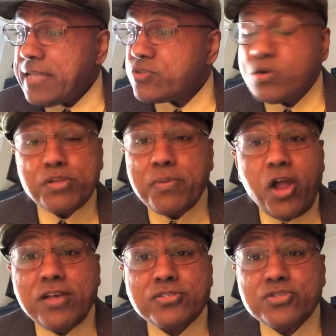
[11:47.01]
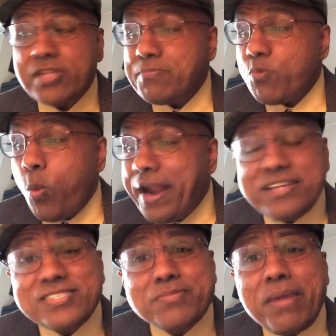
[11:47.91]
so it belongs to them. Where
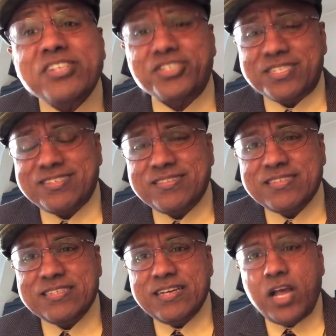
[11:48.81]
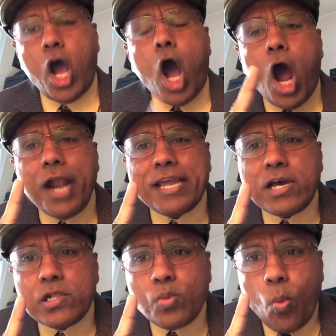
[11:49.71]
does it mention?
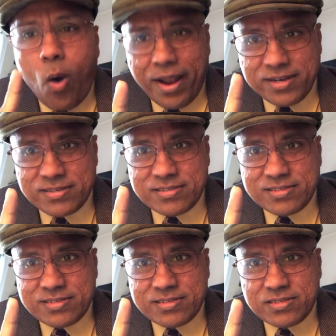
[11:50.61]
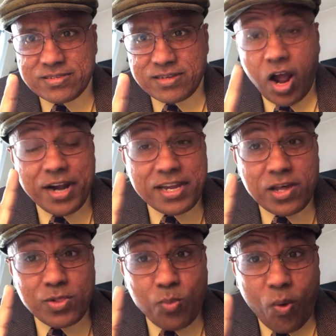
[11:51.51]
Article 1
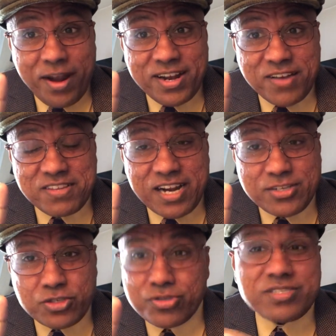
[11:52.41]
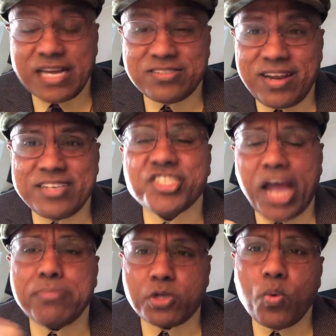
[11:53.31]
of the Constitution. That's like
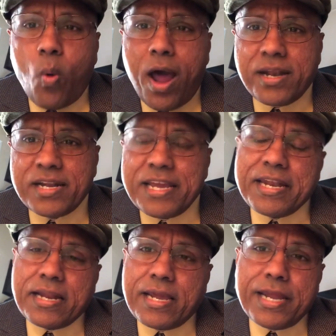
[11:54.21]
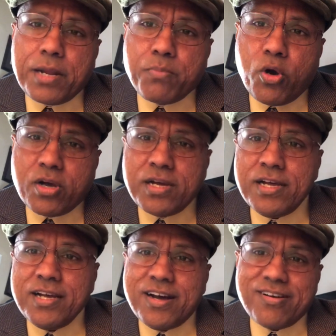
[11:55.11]
chapter 1 in a book,
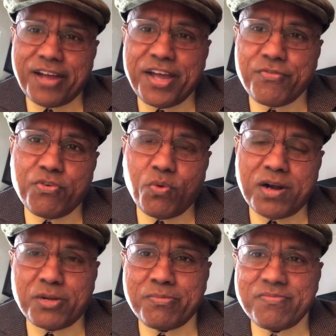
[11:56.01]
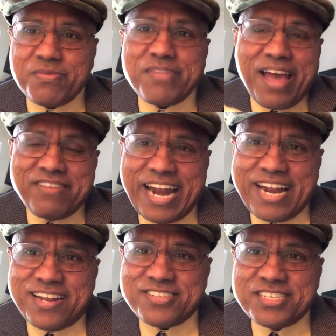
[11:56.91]
okay, if you want to have an
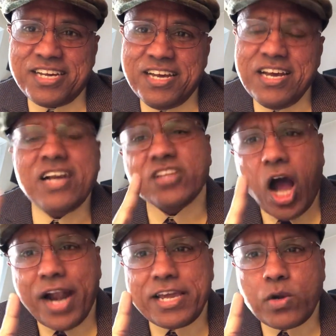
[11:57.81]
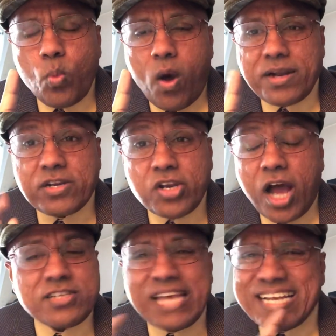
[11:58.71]
analogy. Article 1
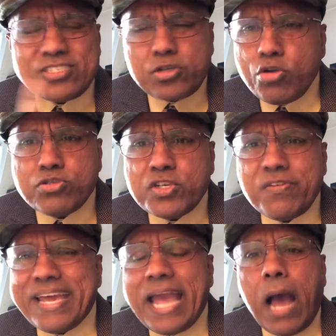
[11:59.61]
talks exclusively